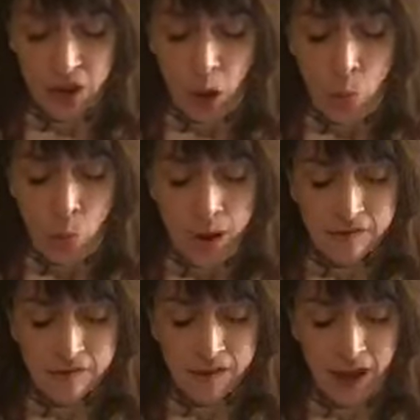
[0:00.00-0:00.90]
and went
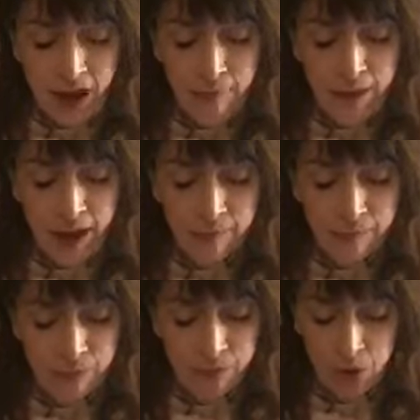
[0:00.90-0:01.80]
to the hammam,
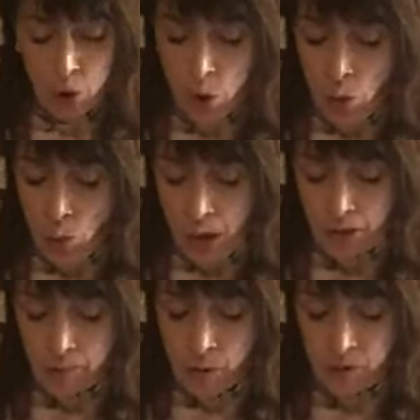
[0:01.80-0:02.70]

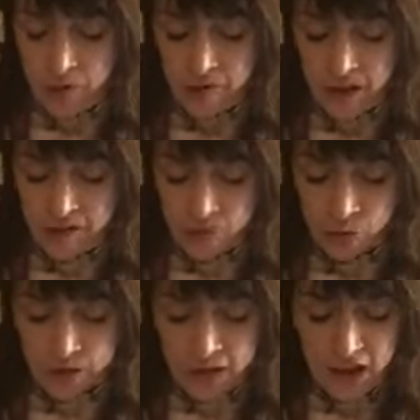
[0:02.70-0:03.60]
whereupon the
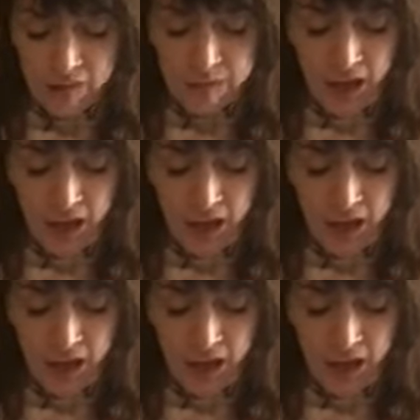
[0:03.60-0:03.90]
viceroy gave me